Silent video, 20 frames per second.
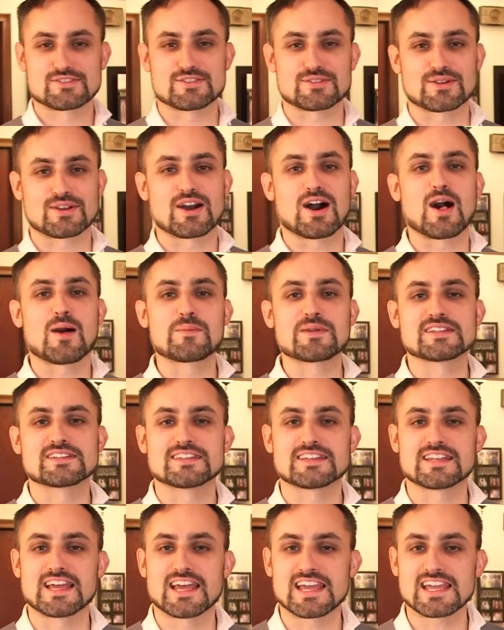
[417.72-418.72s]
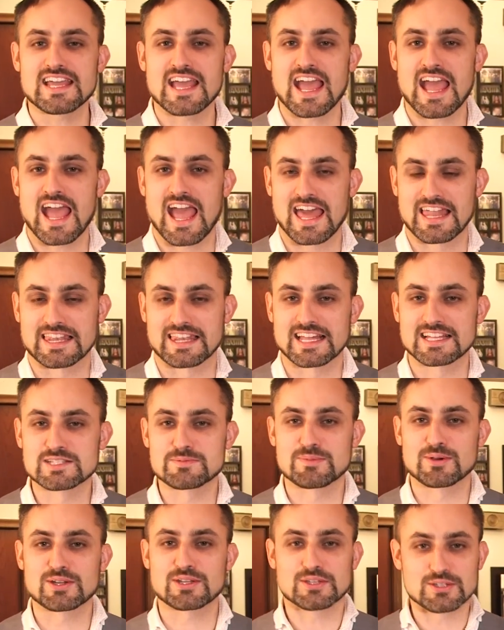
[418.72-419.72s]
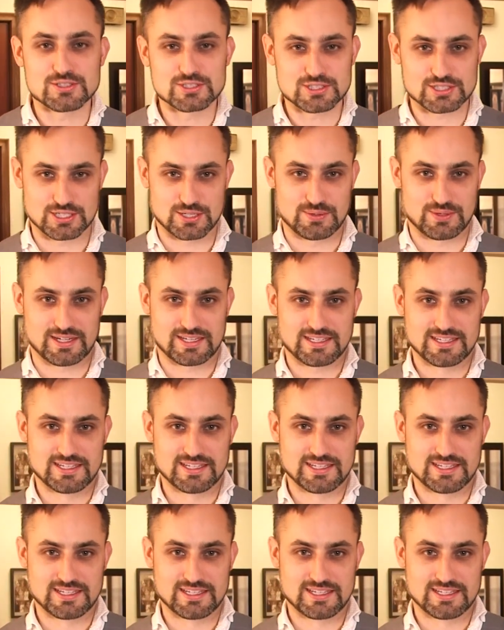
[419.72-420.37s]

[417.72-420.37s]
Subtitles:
So call me today and let's book your showing.